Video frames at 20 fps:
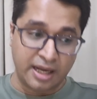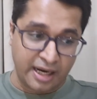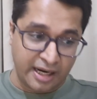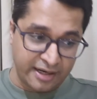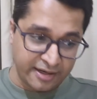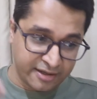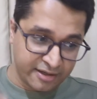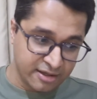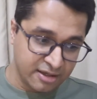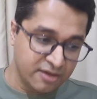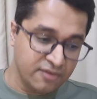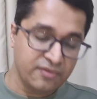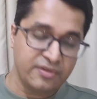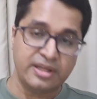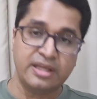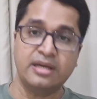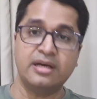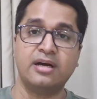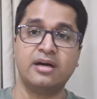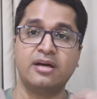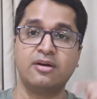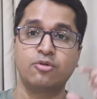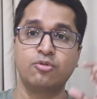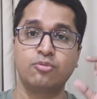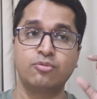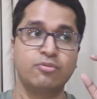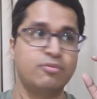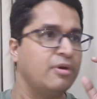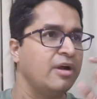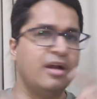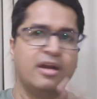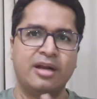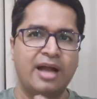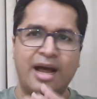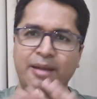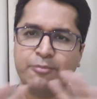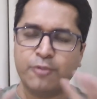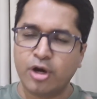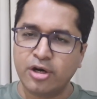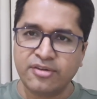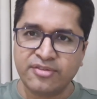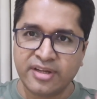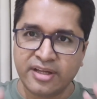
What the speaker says: And here we are. I'm not